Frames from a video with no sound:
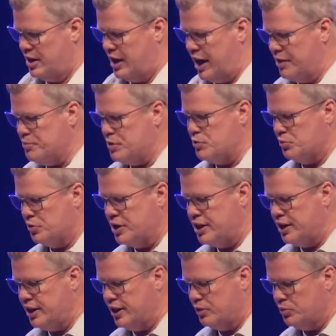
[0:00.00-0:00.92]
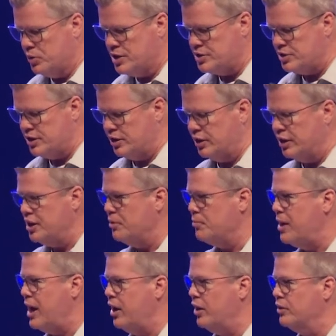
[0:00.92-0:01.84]
I've been reading recently
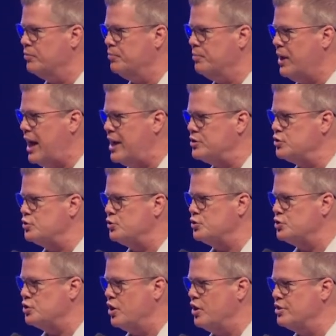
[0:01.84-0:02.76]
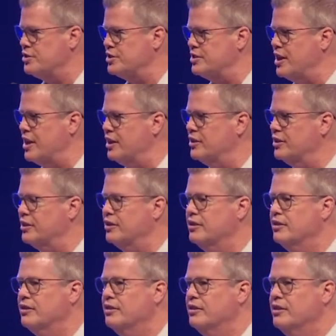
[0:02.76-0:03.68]
about Pastor Charles Stanley.
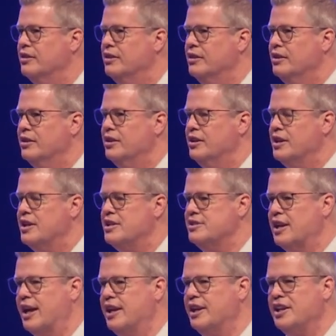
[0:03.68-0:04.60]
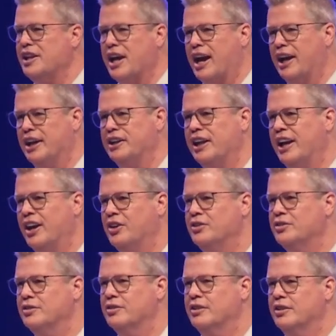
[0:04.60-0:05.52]
He's 89
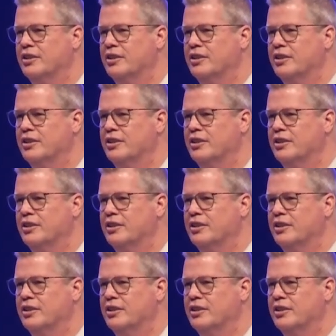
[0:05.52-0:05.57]
now.